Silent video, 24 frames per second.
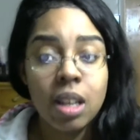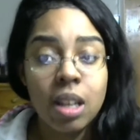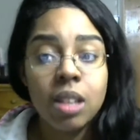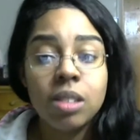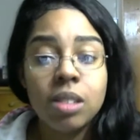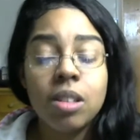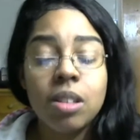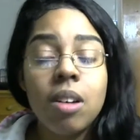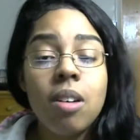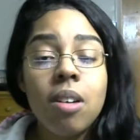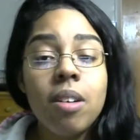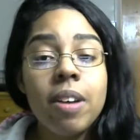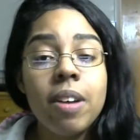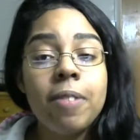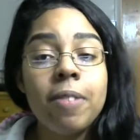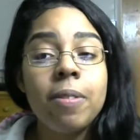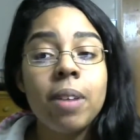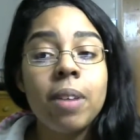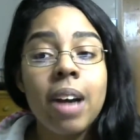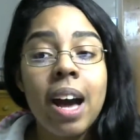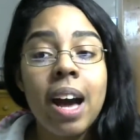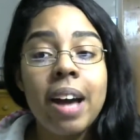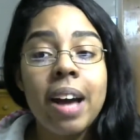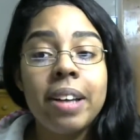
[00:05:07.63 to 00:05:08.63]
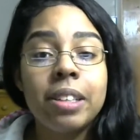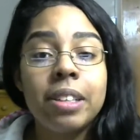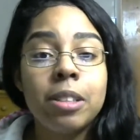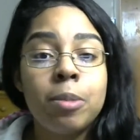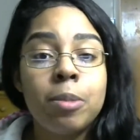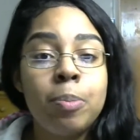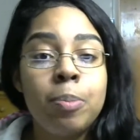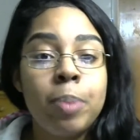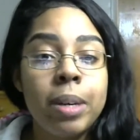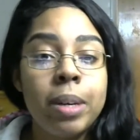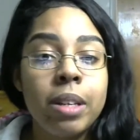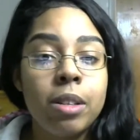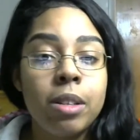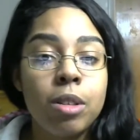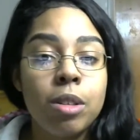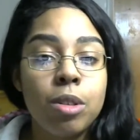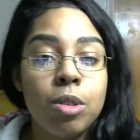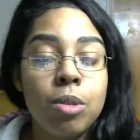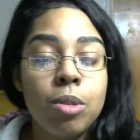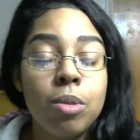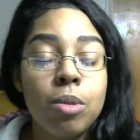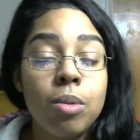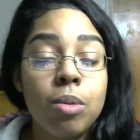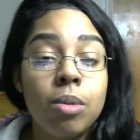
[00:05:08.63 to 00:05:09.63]
So if you guys been
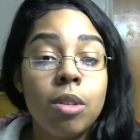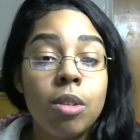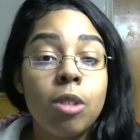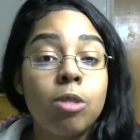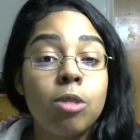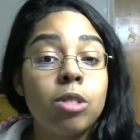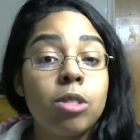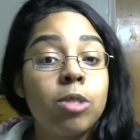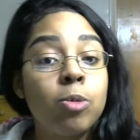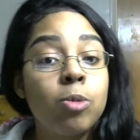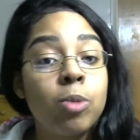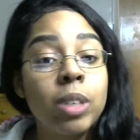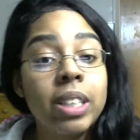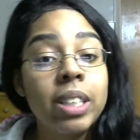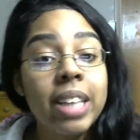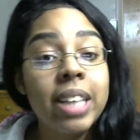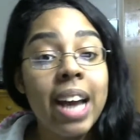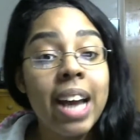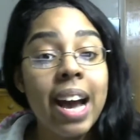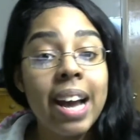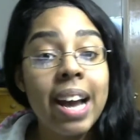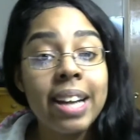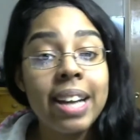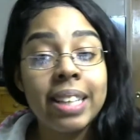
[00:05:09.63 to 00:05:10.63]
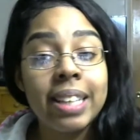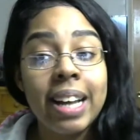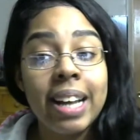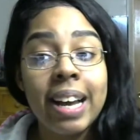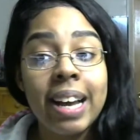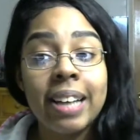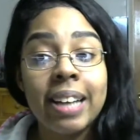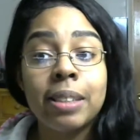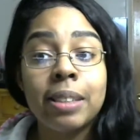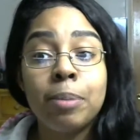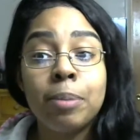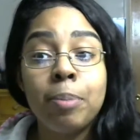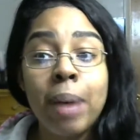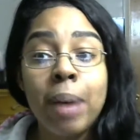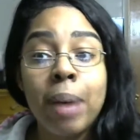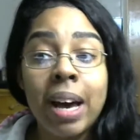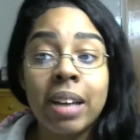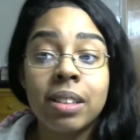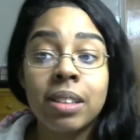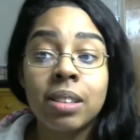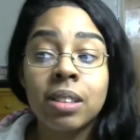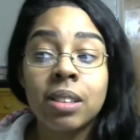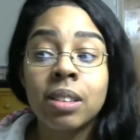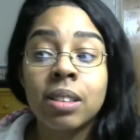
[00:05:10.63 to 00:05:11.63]
to those really high class
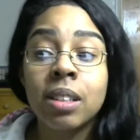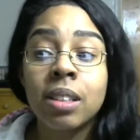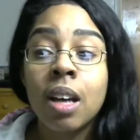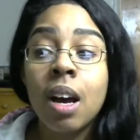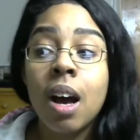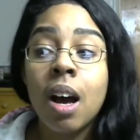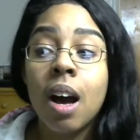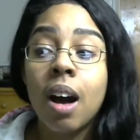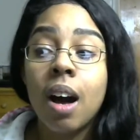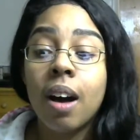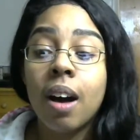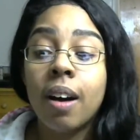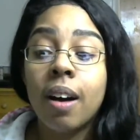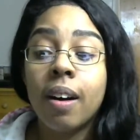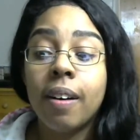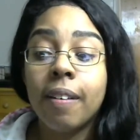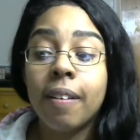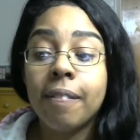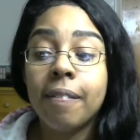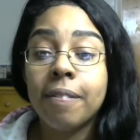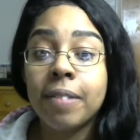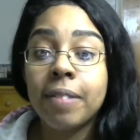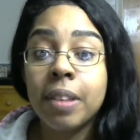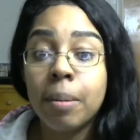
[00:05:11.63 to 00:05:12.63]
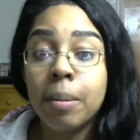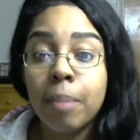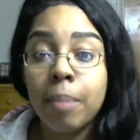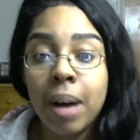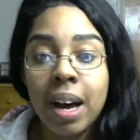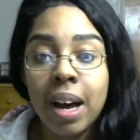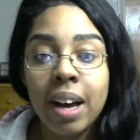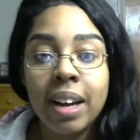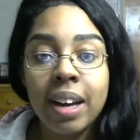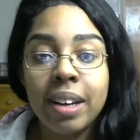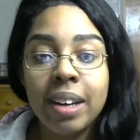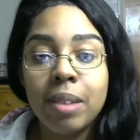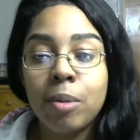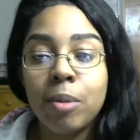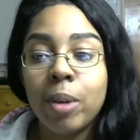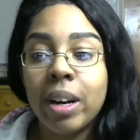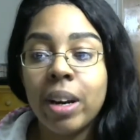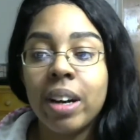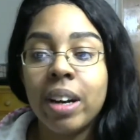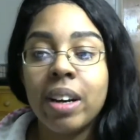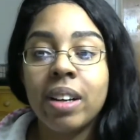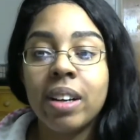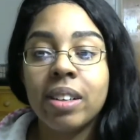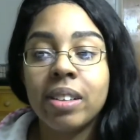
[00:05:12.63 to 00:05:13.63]
battles of the mine
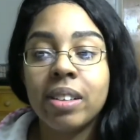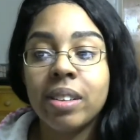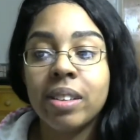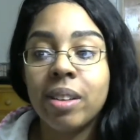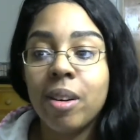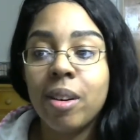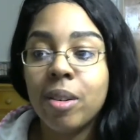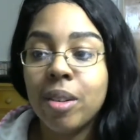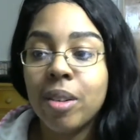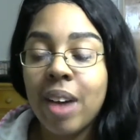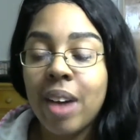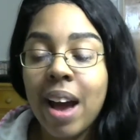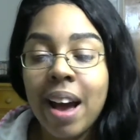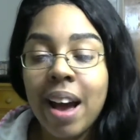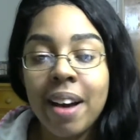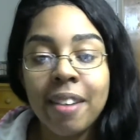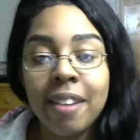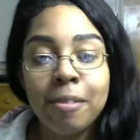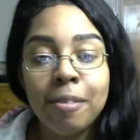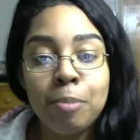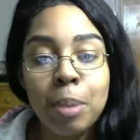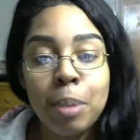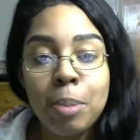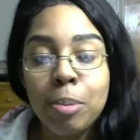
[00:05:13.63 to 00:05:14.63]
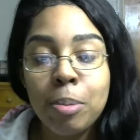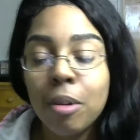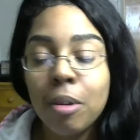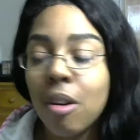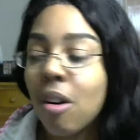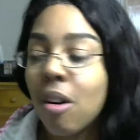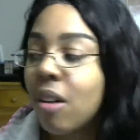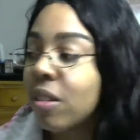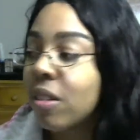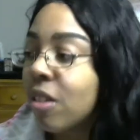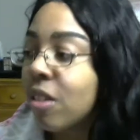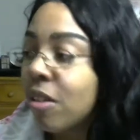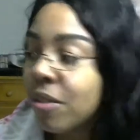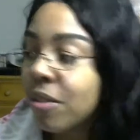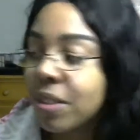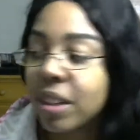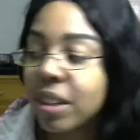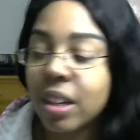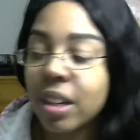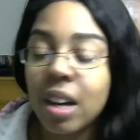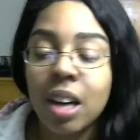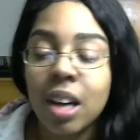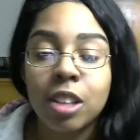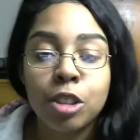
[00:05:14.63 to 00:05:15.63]
where, you know, you have people all over the
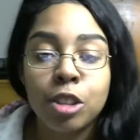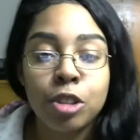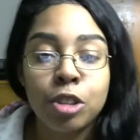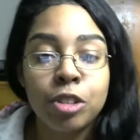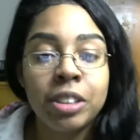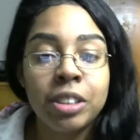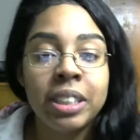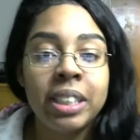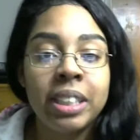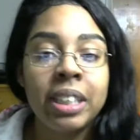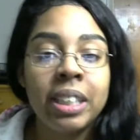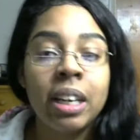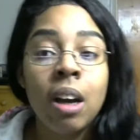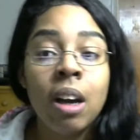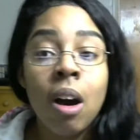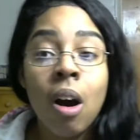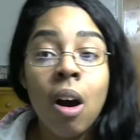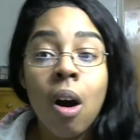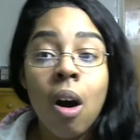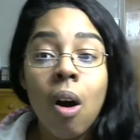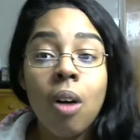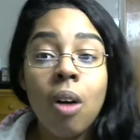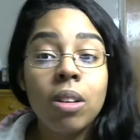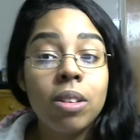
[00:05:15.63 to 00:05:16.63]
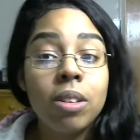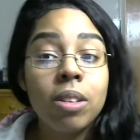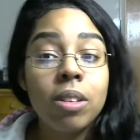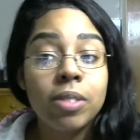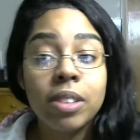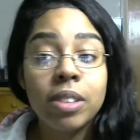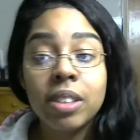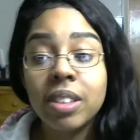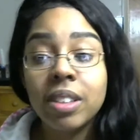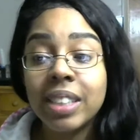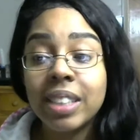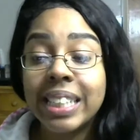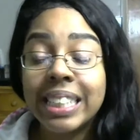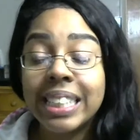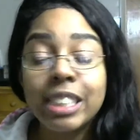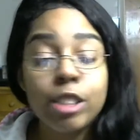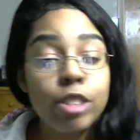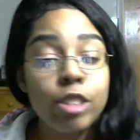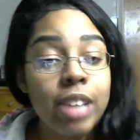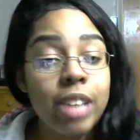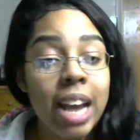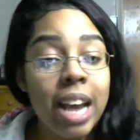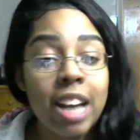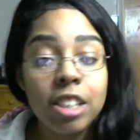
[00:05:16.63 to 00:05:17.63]
country, all over
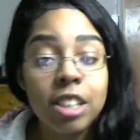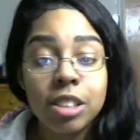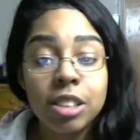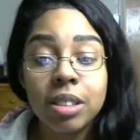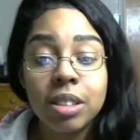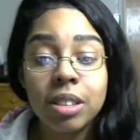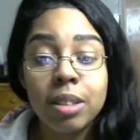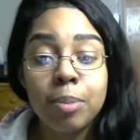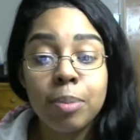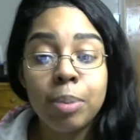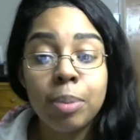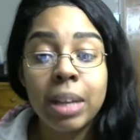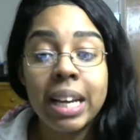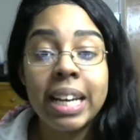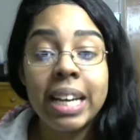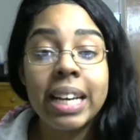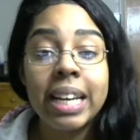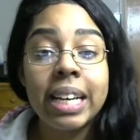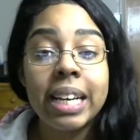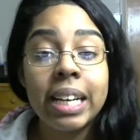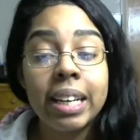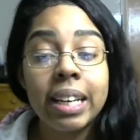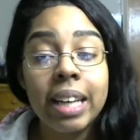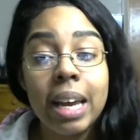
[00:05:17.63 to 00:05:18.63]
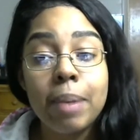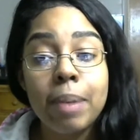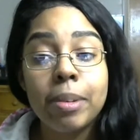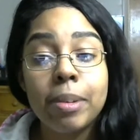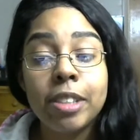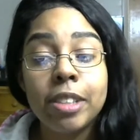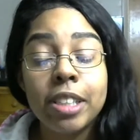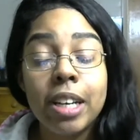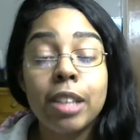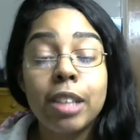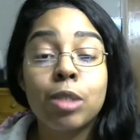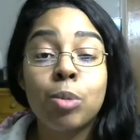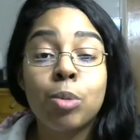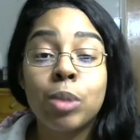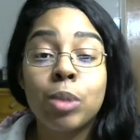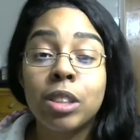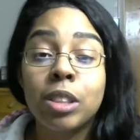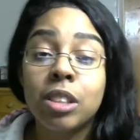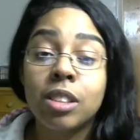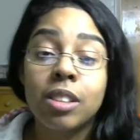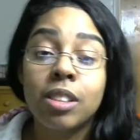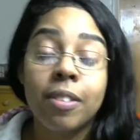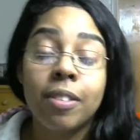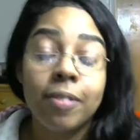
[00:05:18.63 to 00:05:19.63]
internationally playing a game of chess, which
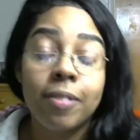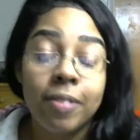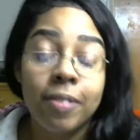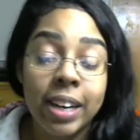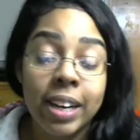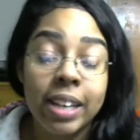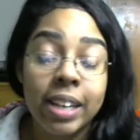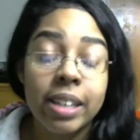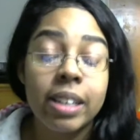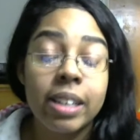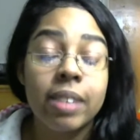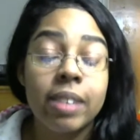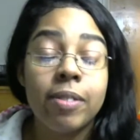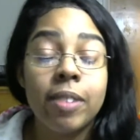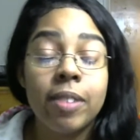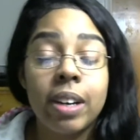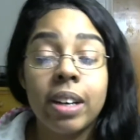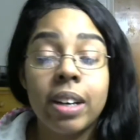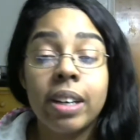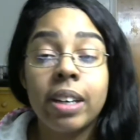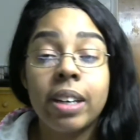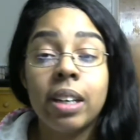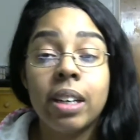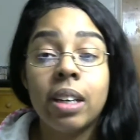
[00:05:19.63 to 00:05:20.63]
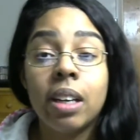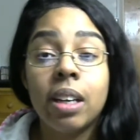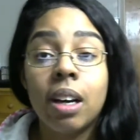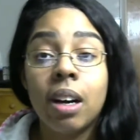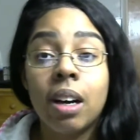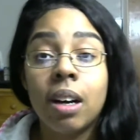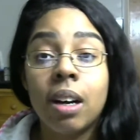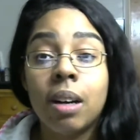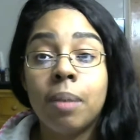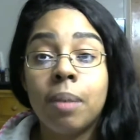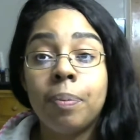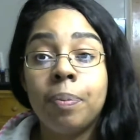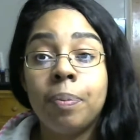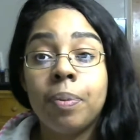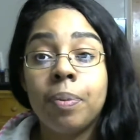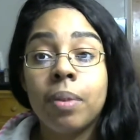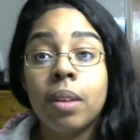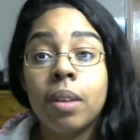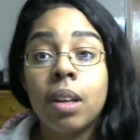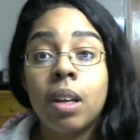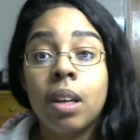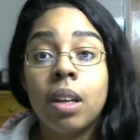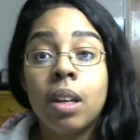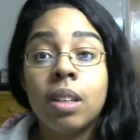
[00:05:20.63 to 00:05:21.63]
is a very, very
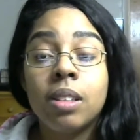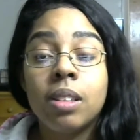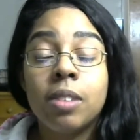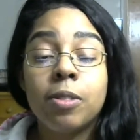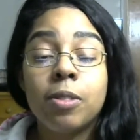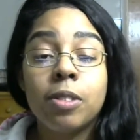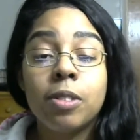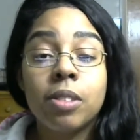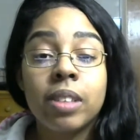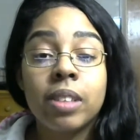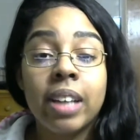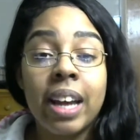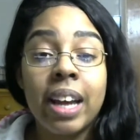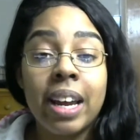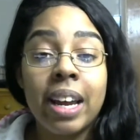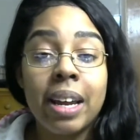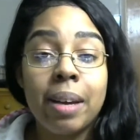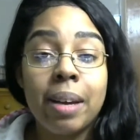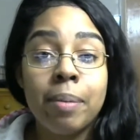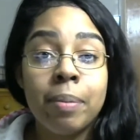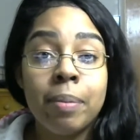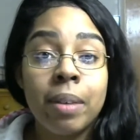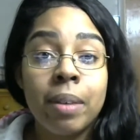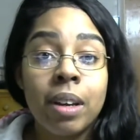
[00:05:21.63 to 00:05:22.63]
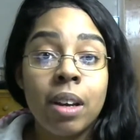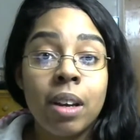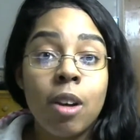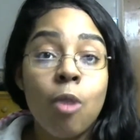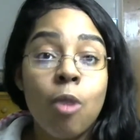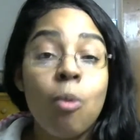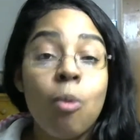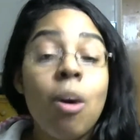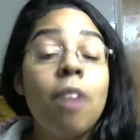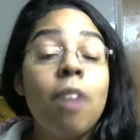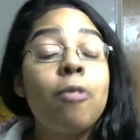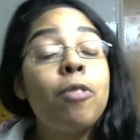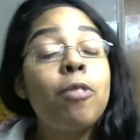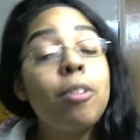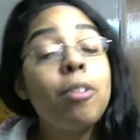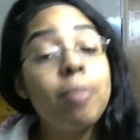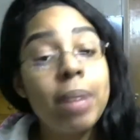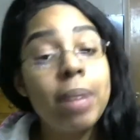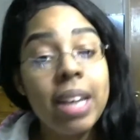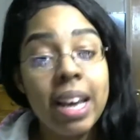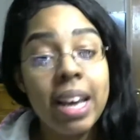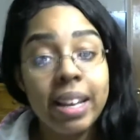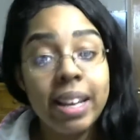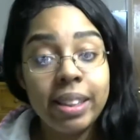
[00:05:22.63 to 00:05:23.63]
difficult game. Well, for
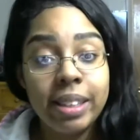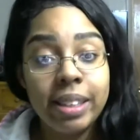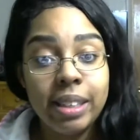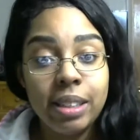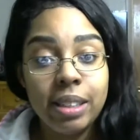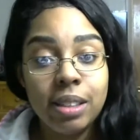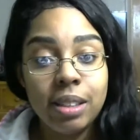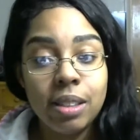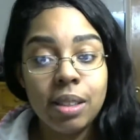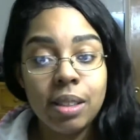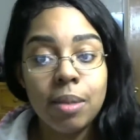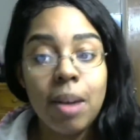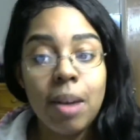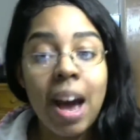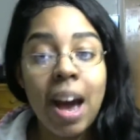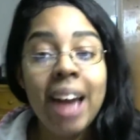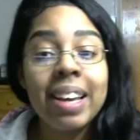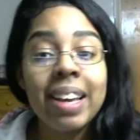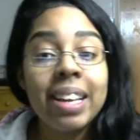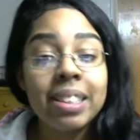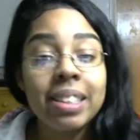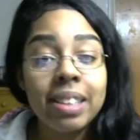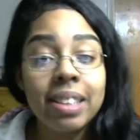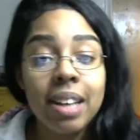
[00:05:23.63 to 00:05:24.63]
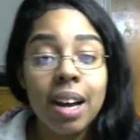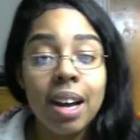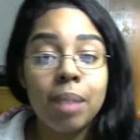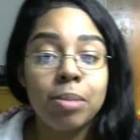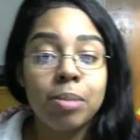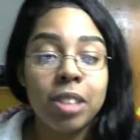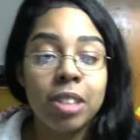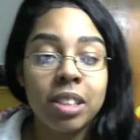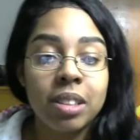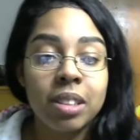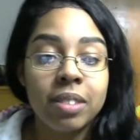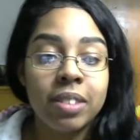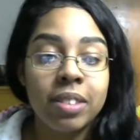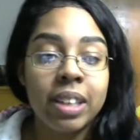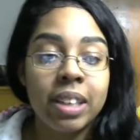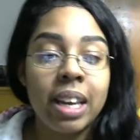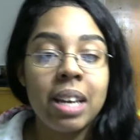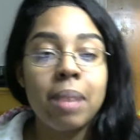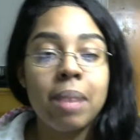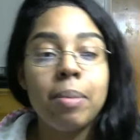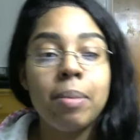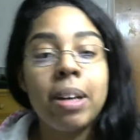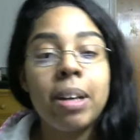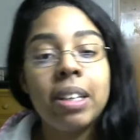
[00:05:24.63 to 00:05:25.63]
me at least. I get the object of the
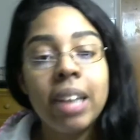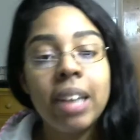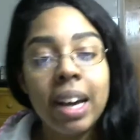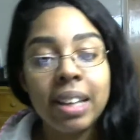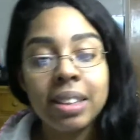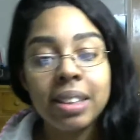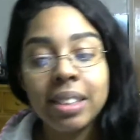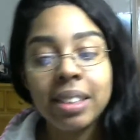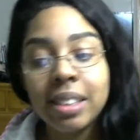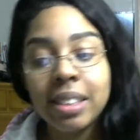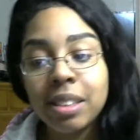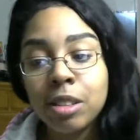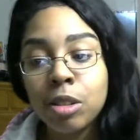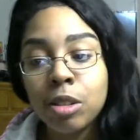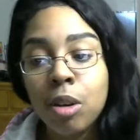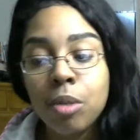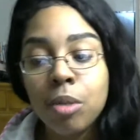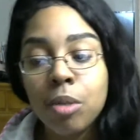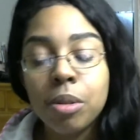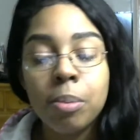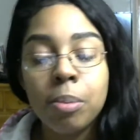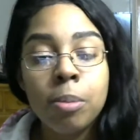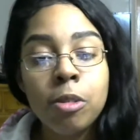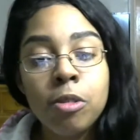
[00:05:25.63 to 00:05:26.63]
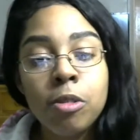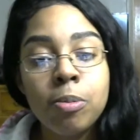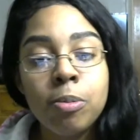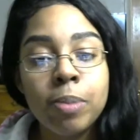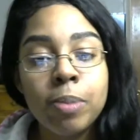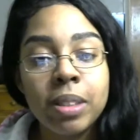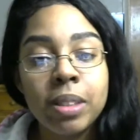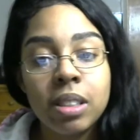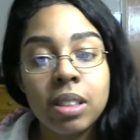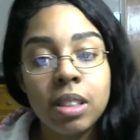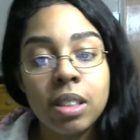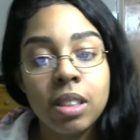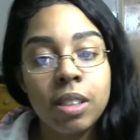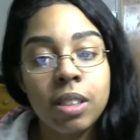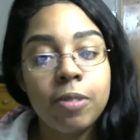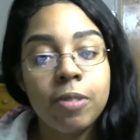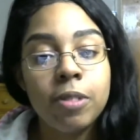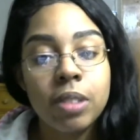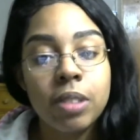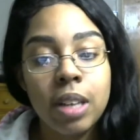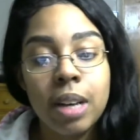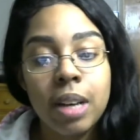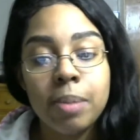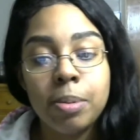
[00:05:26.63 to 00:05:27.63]
game. I at least know the movements and the
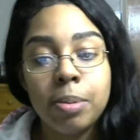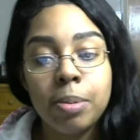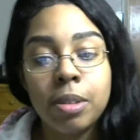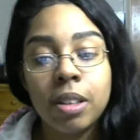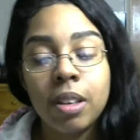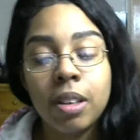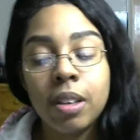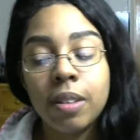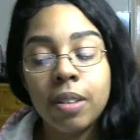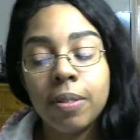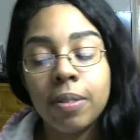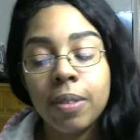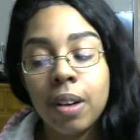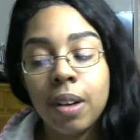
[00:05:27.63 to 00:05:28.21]
different types of